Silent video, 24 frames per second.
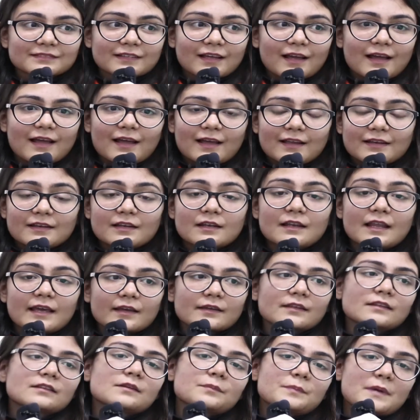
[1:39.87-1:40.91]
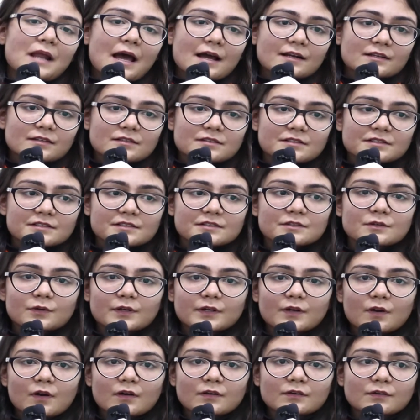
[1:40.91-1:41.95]
and like the practice is
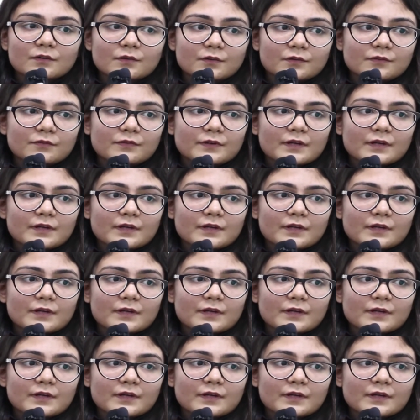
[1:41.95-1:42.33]
going on good.